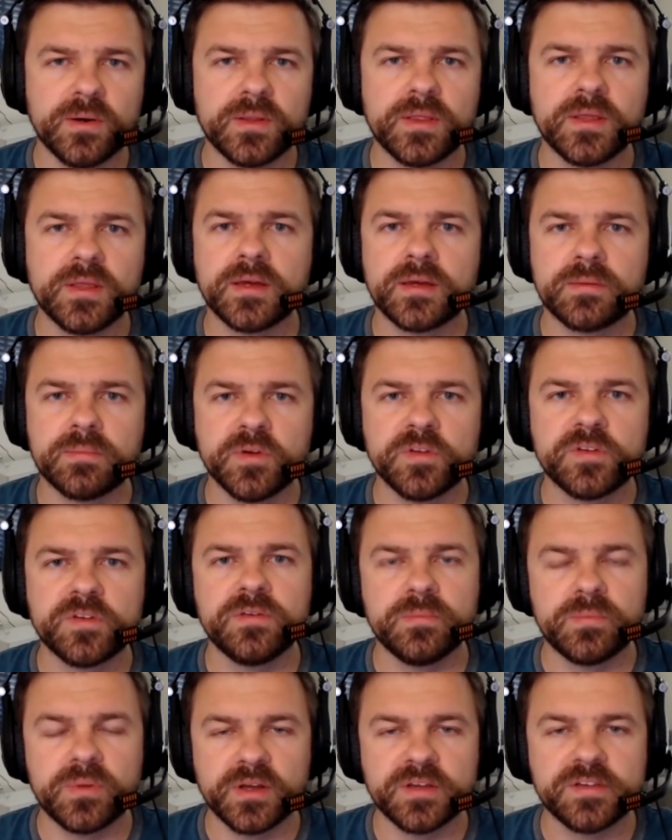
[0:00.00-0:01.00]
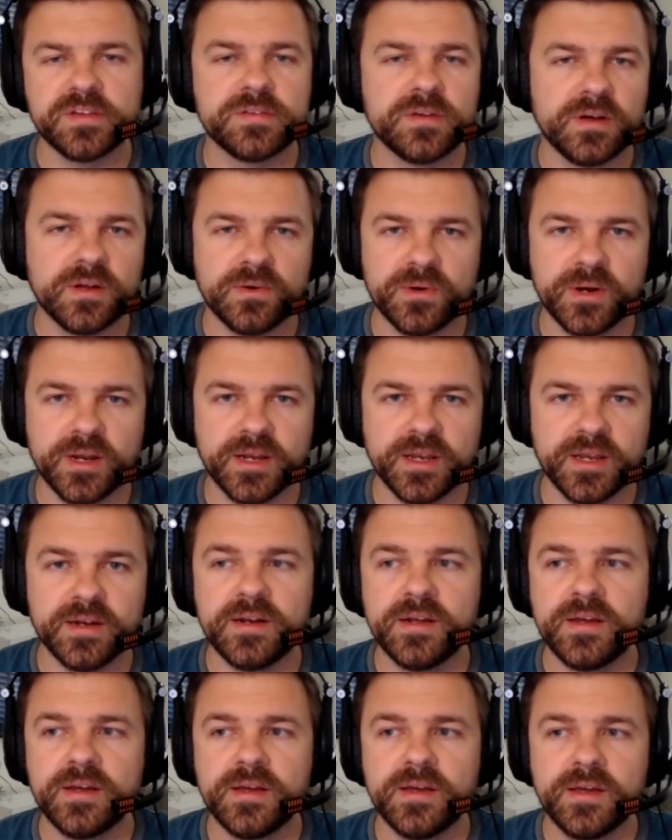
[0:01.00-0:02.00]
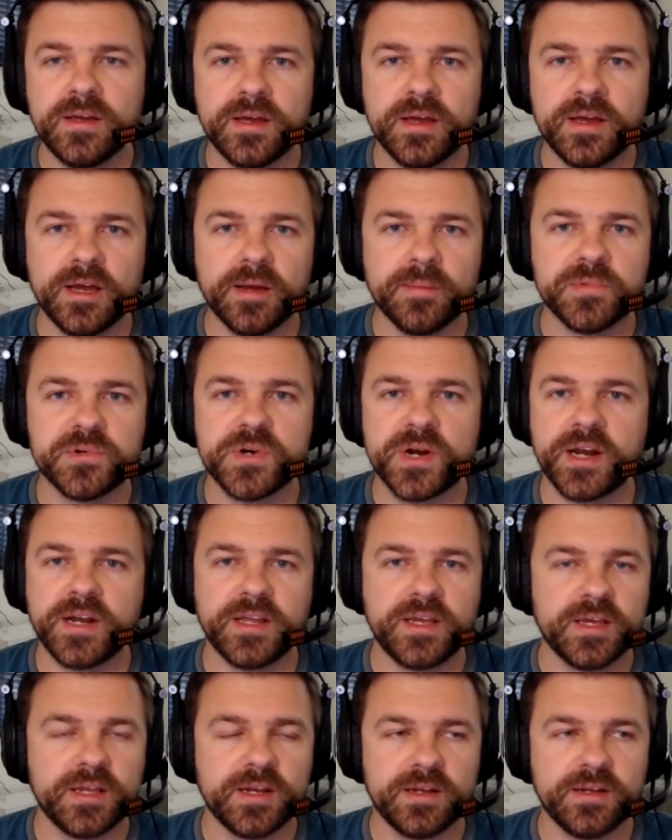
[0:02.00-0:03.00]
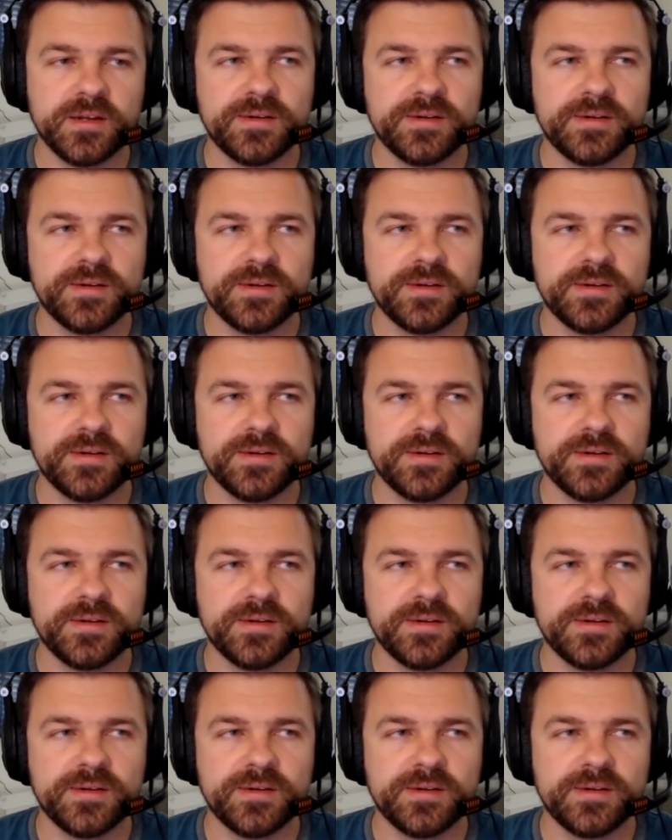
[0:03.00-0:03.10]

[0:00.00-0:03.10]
I think most of you probably saw on Reddit, trying to get